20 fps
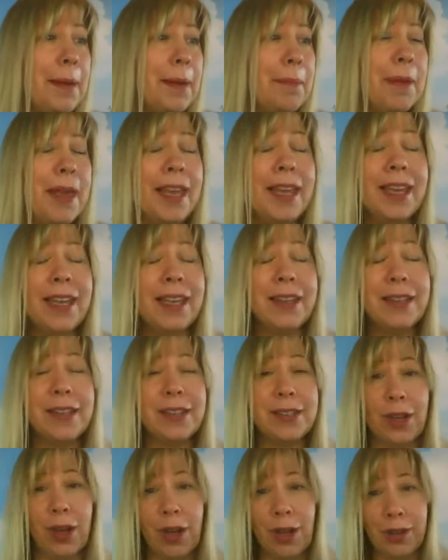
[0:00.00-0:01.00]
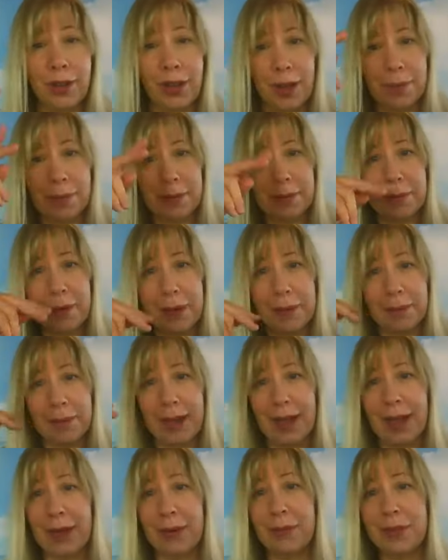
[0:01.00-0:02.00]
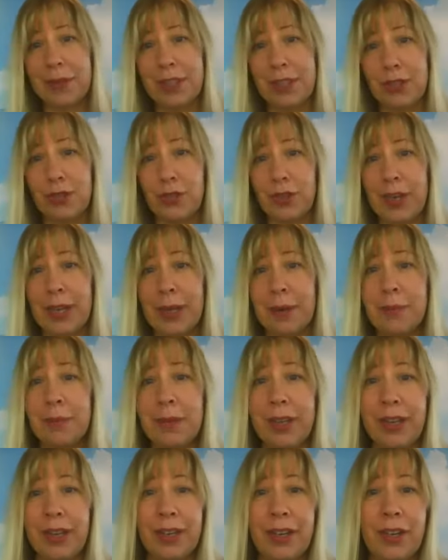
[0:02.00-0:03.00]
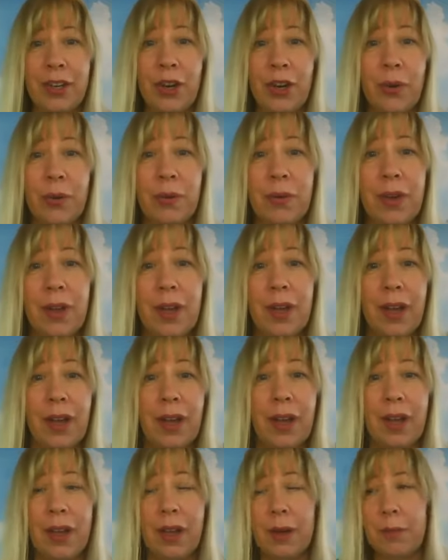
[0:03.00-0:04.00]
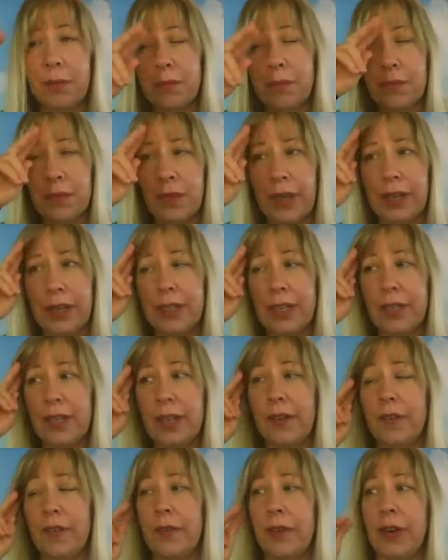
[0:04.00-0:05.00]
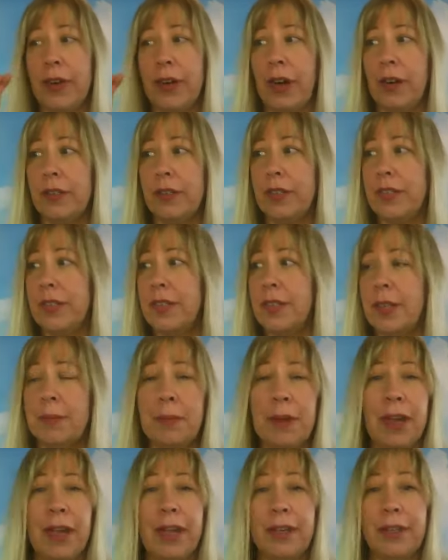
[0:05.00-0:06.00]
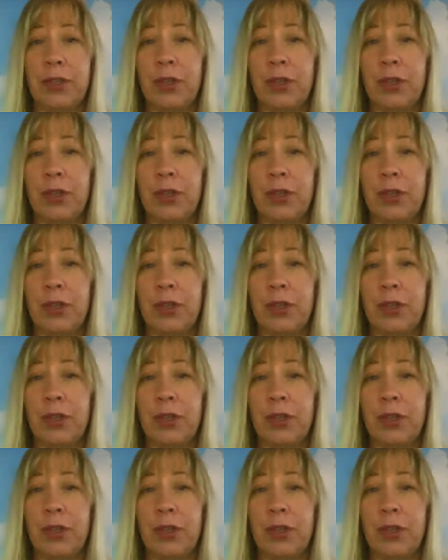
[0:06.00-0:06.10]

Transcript: making this all up in my mind with the dream? And, I tend to have a very artistic mind,